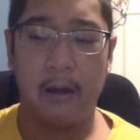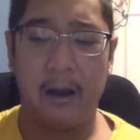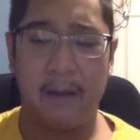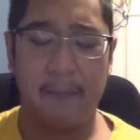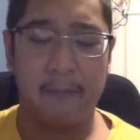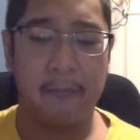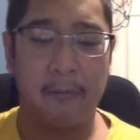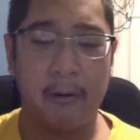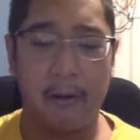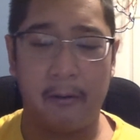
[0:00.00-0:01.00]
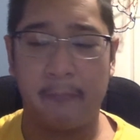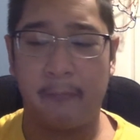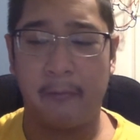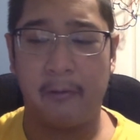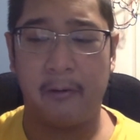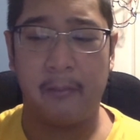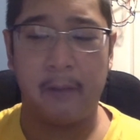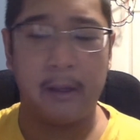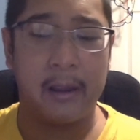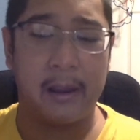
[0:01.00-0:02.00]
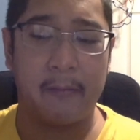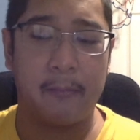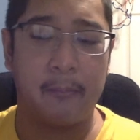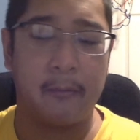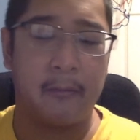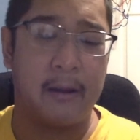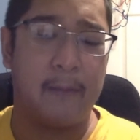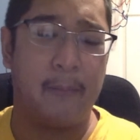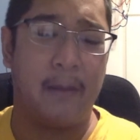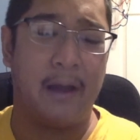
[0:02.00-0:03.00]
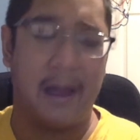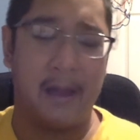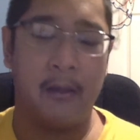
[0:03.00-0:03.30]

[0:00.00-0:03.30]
tutorials for plugins created by